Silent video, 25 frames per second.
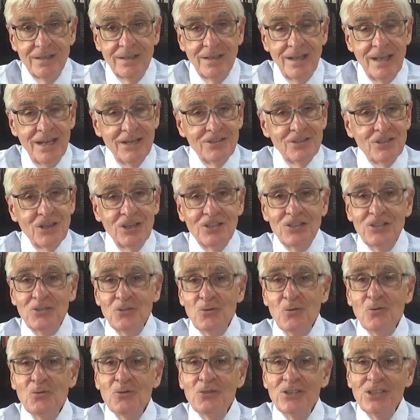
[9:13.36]
It just
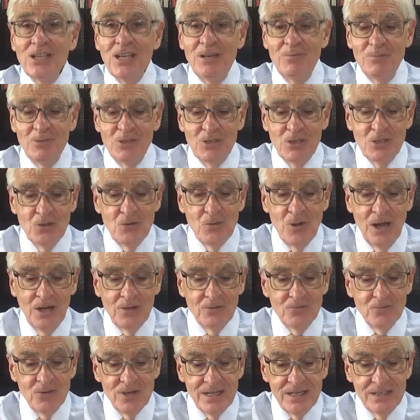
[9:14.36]
all seemed too
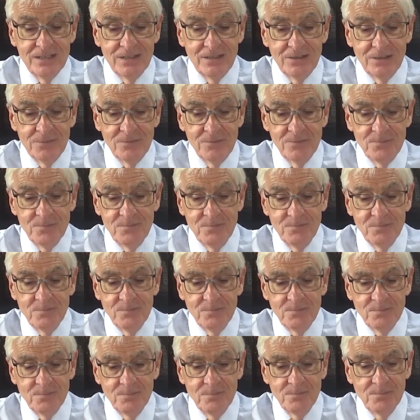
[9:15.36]
unreal.
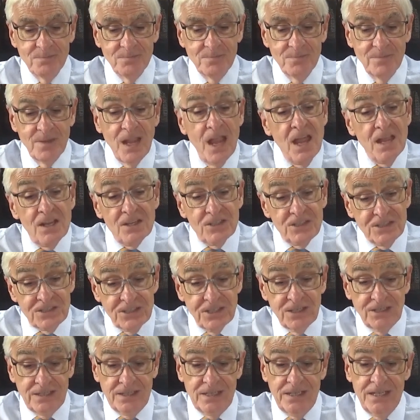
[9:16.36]

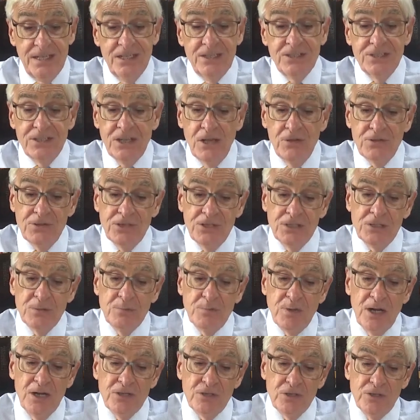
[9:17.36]
Still, at least those
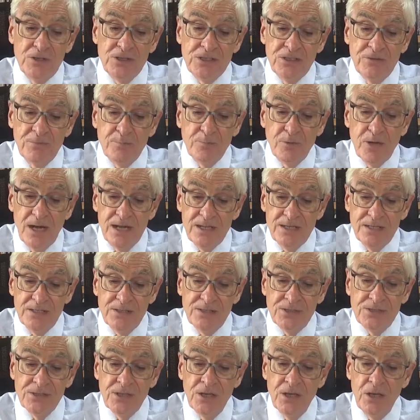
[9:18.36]
expressions of
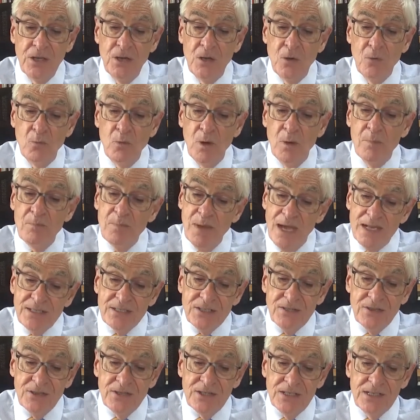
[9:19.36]
praise were
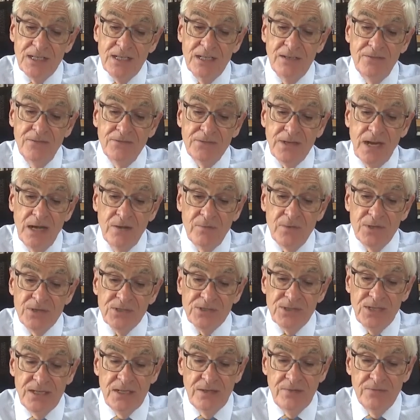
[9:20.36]
better than a gift I
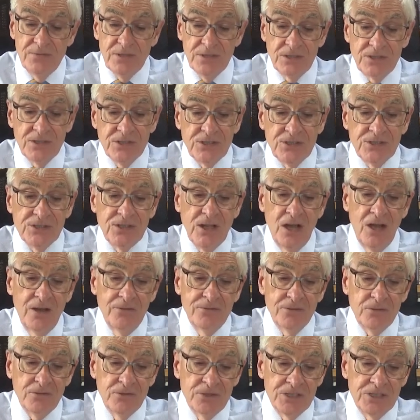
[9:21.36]
received at a
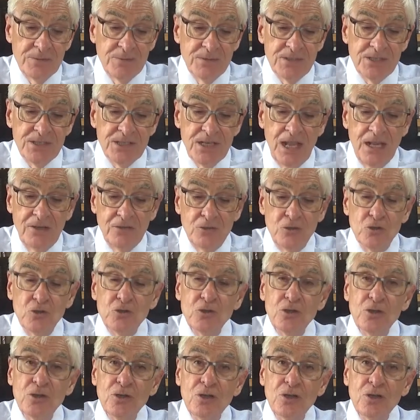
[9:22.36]
staff Christmas lunch,